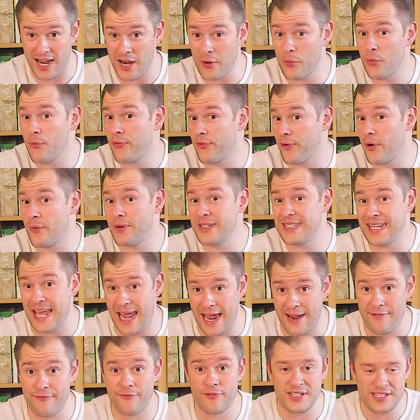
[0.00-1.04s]
I will throw into
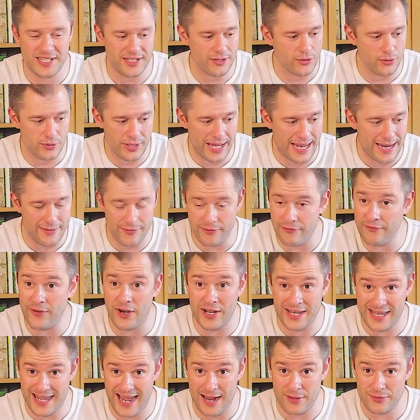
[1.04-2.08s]
every single game of
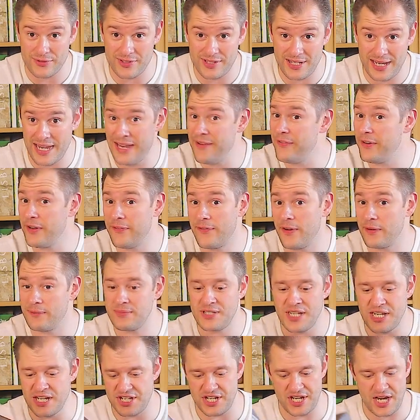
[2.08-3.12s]
Viscounts, even if I'm
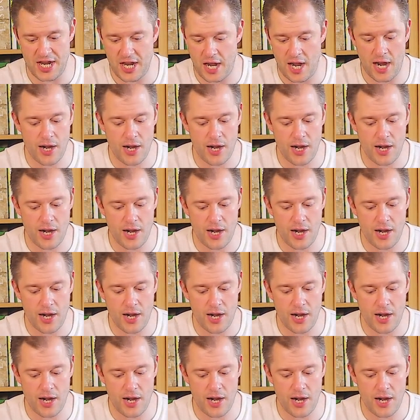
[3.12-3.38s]
teaching it.